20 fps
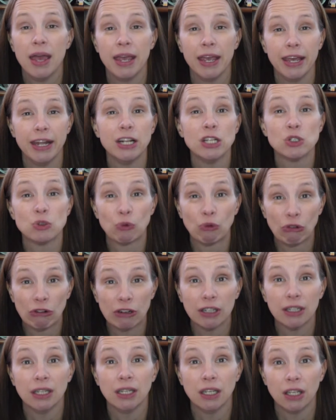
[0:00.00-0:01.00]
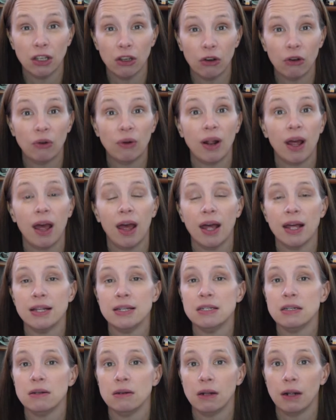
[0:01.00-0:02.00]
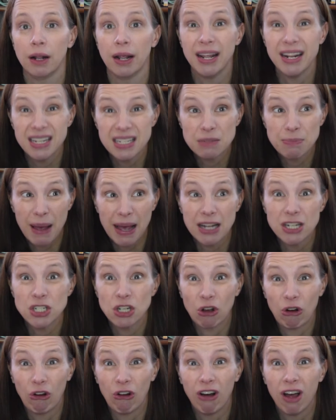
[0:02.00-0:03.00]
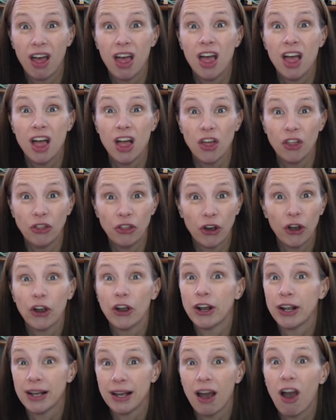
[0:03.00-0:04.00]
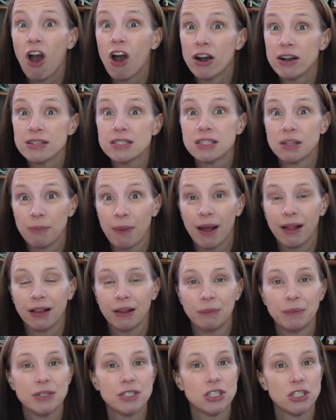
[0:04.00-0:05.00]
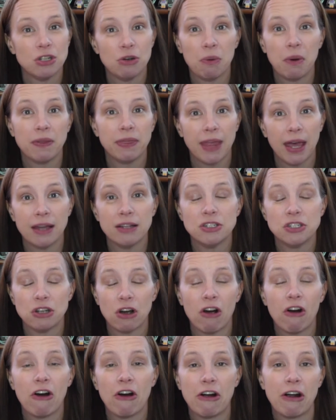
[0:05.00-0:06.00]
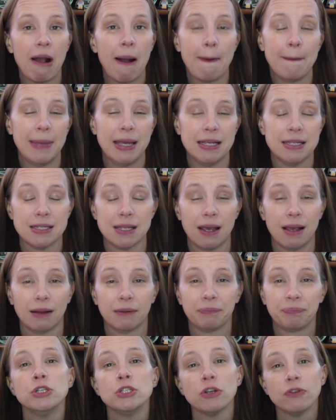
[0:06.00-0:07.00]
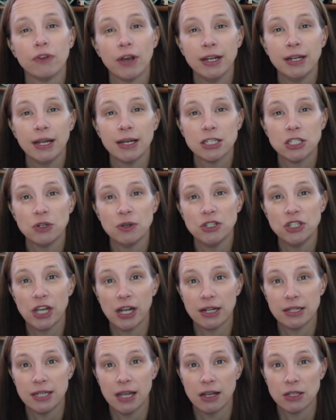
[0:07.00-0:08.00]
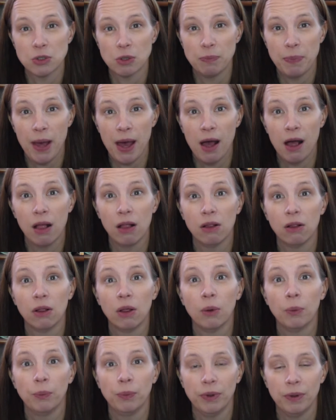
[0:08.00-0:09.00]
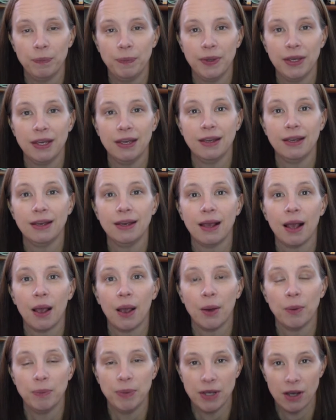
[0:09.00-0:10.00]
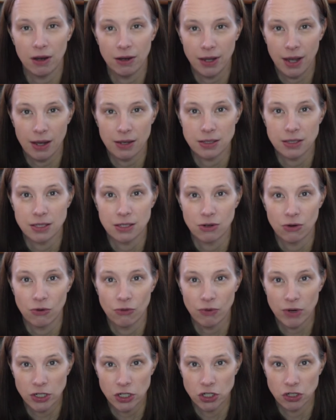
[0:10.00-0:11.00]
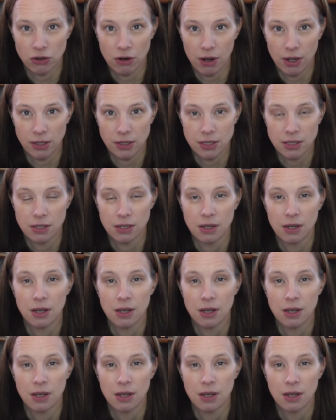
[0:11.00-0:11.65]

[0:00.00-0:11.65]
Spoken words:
it is really cute and it is magical. There are some elements to it that are amazing. So right next to Enchanted Tales with Belle would be Our Guest restaurant.